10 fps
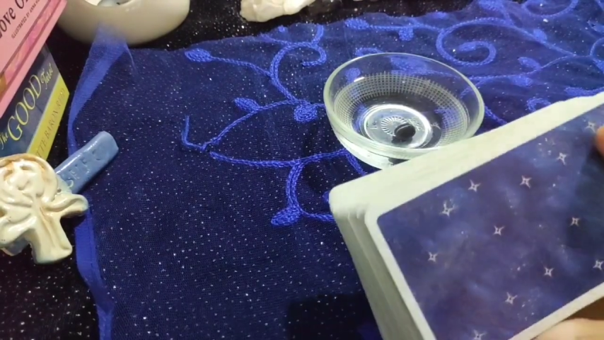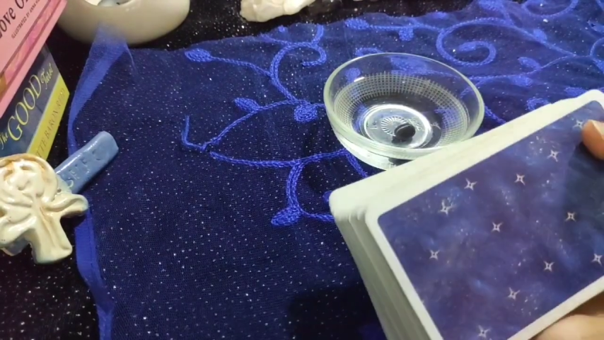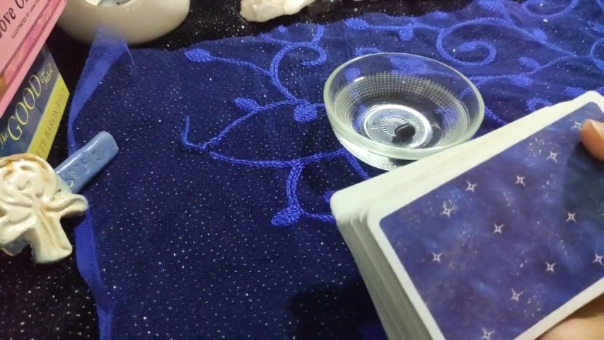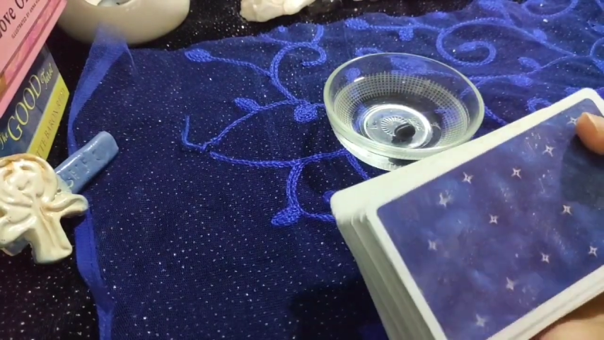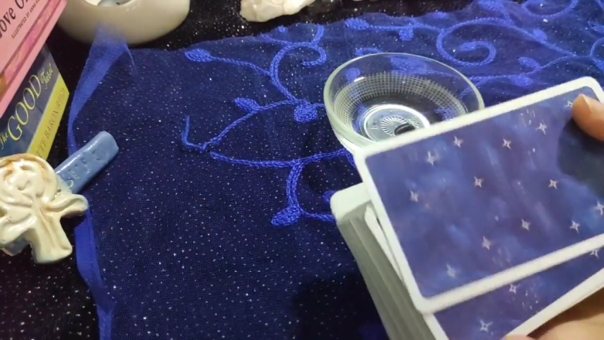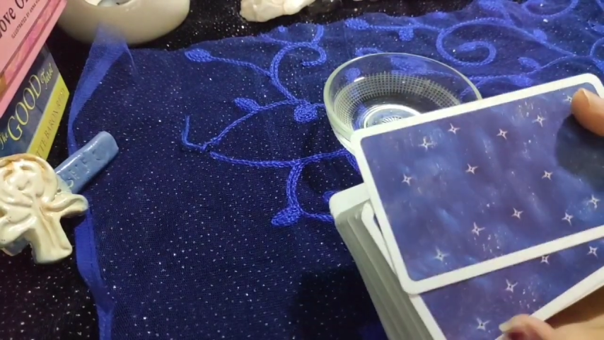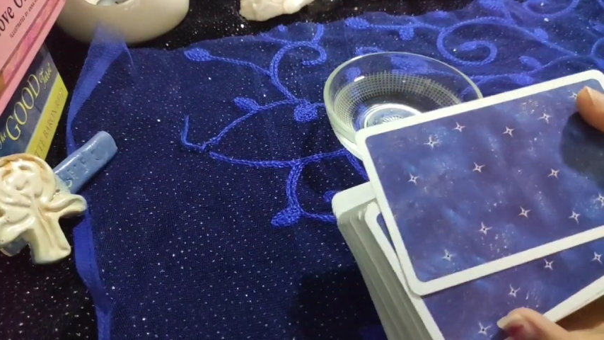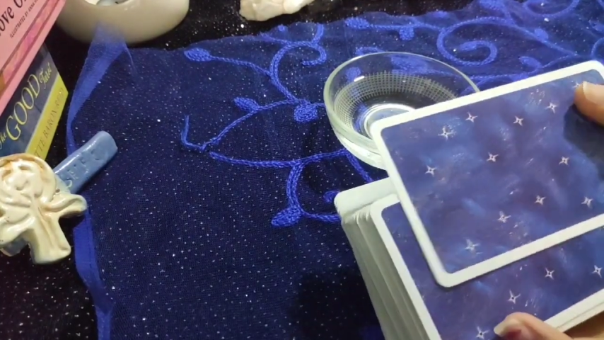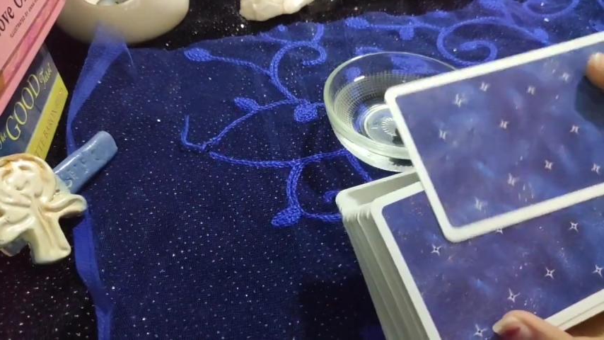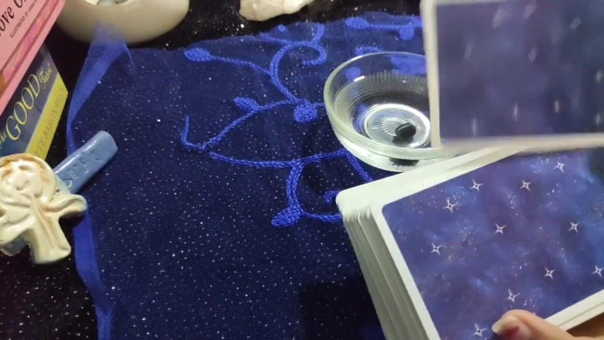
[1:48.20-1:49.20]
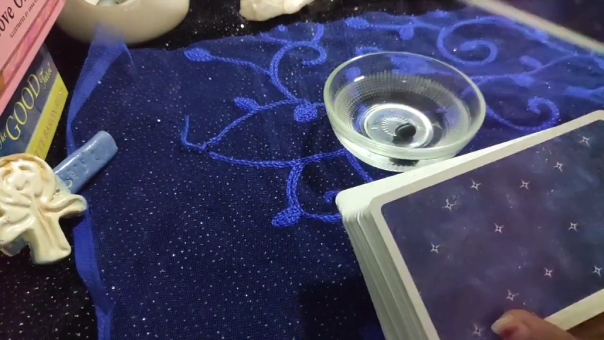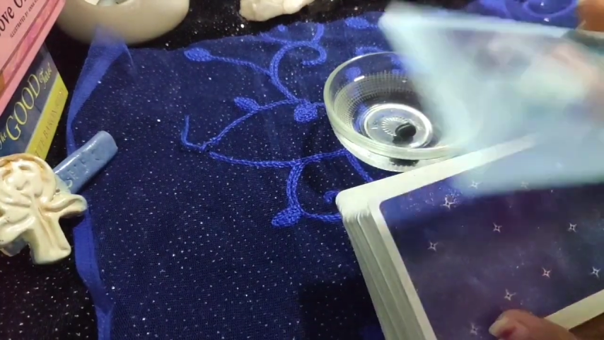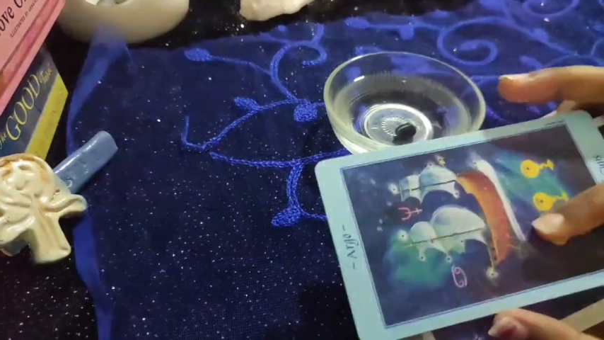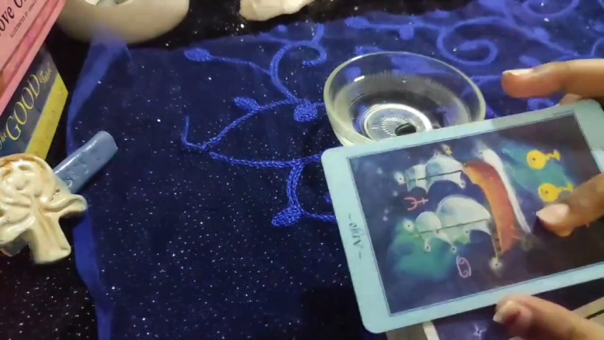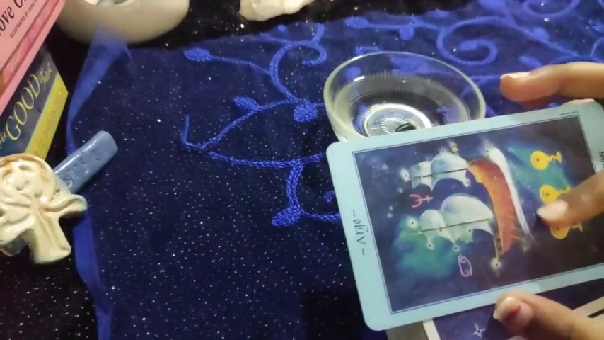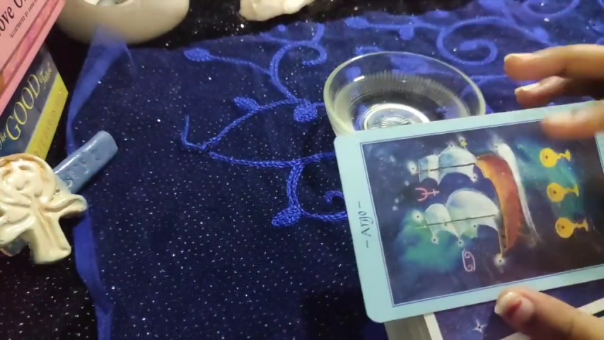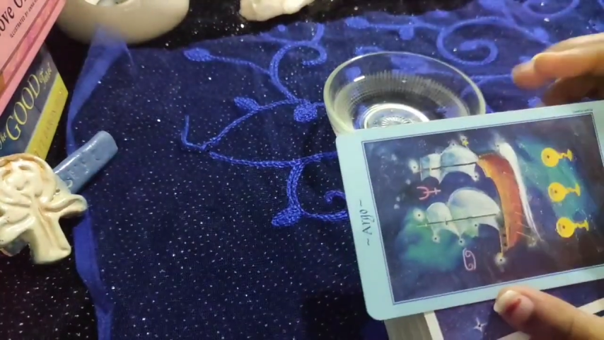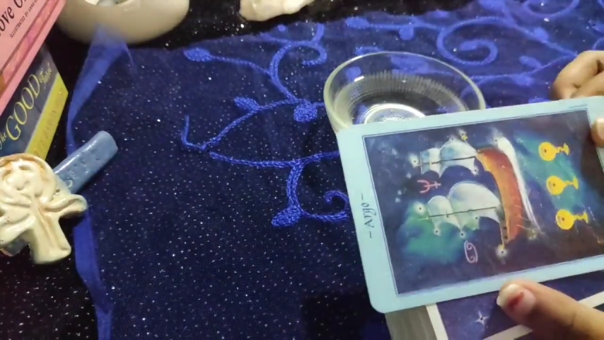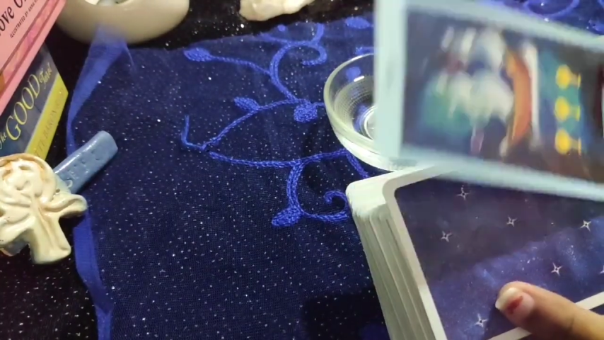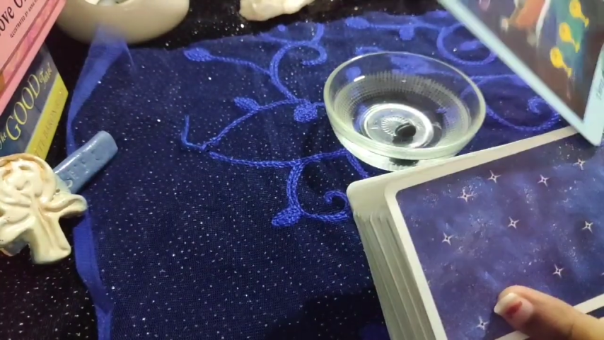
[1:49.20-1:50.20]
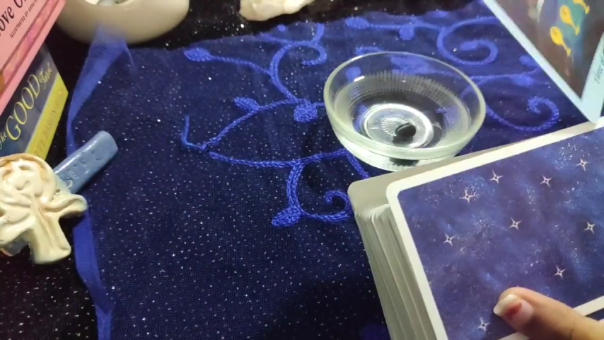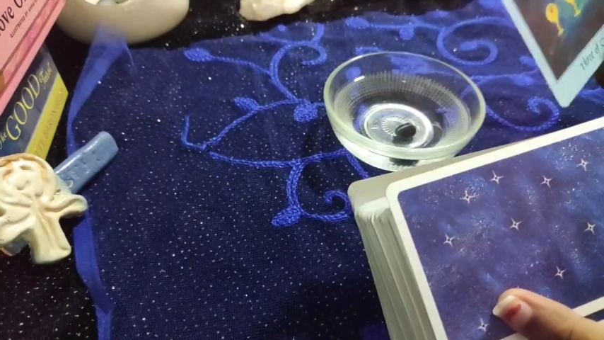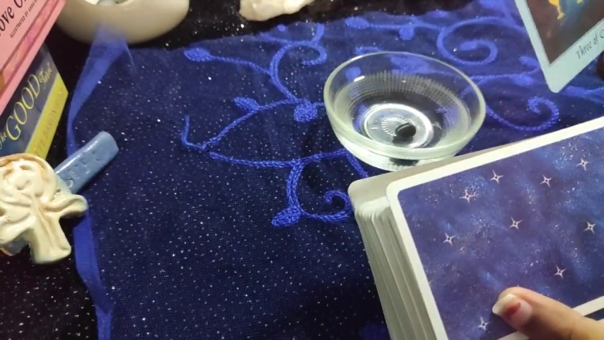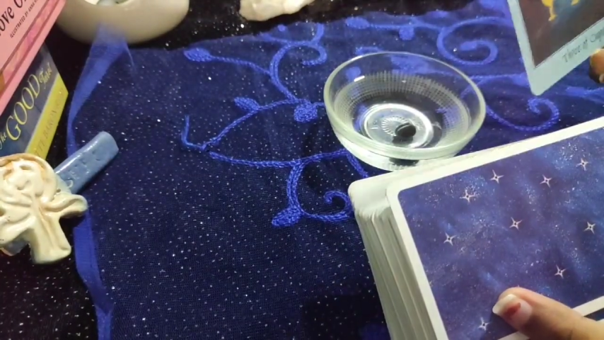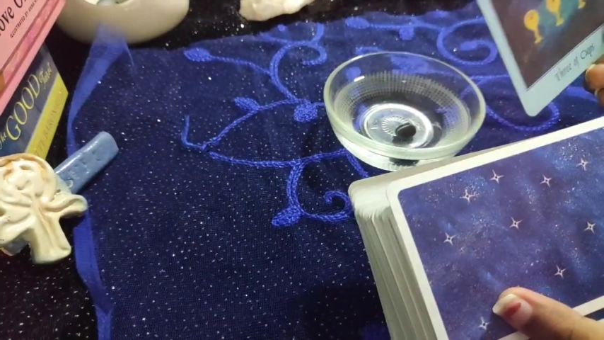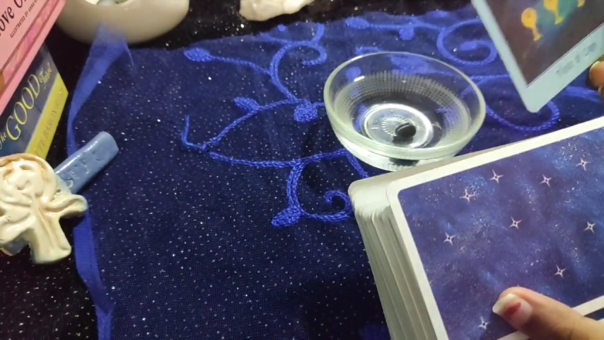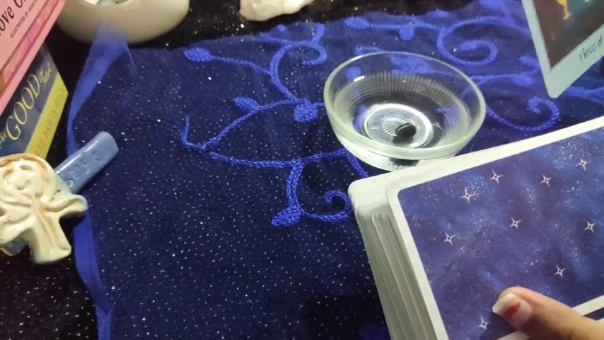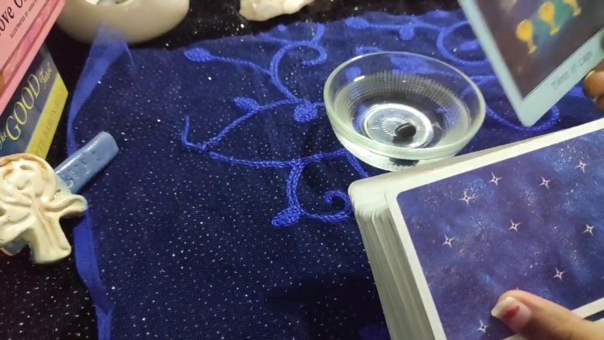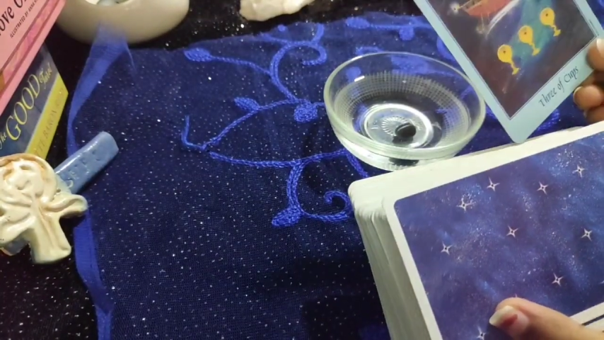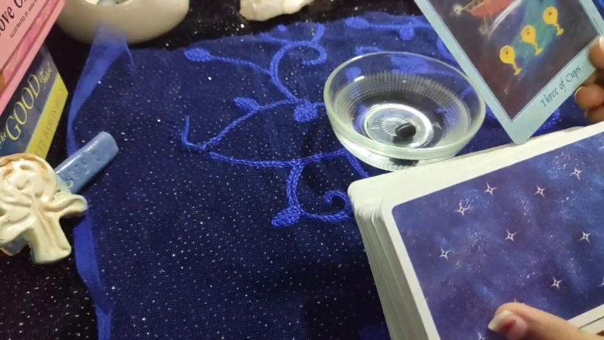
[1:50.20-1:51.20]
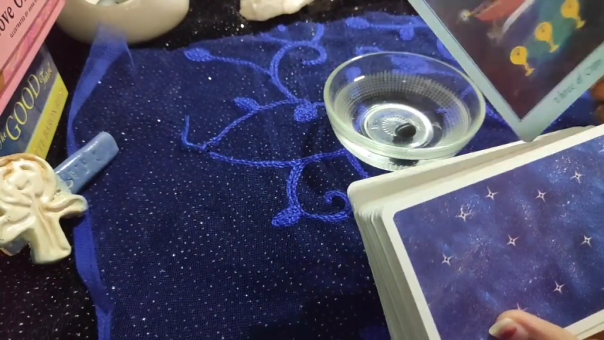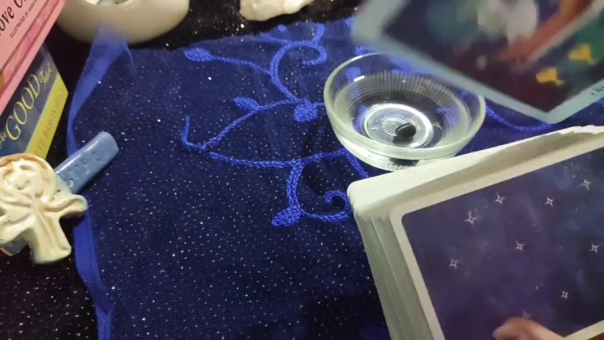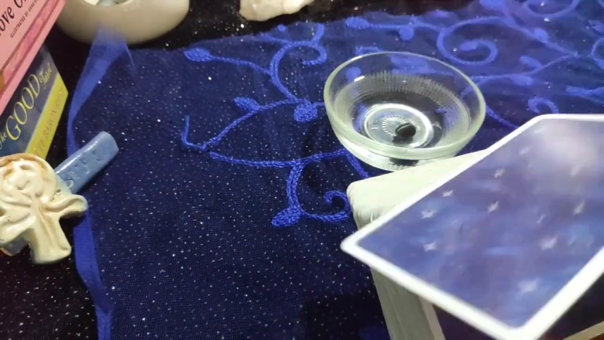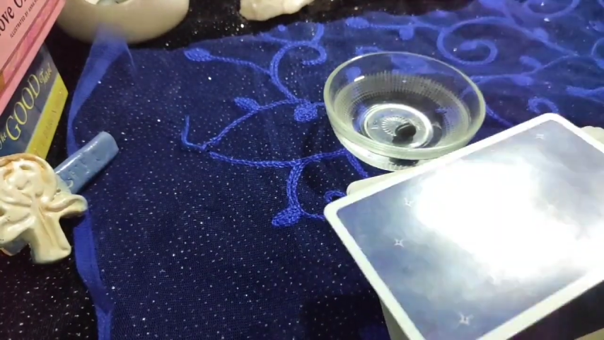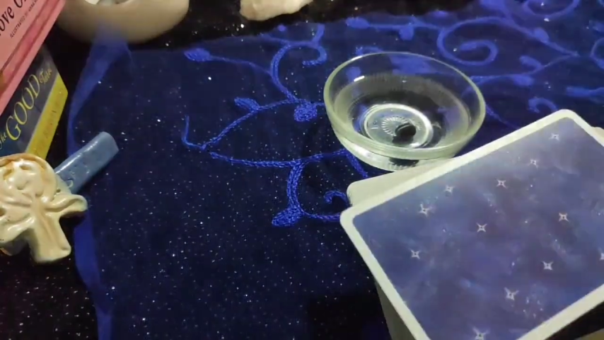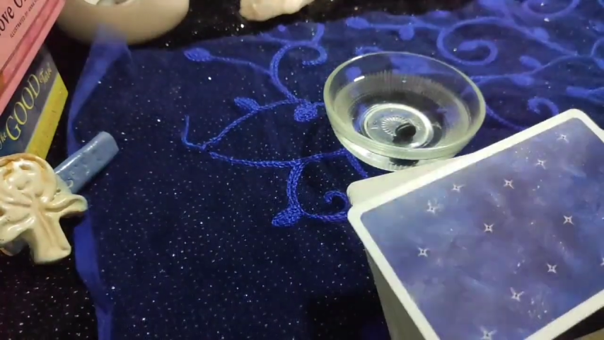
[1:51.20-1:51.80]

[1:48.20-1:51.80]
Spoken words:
Nobody's mouth can be seen.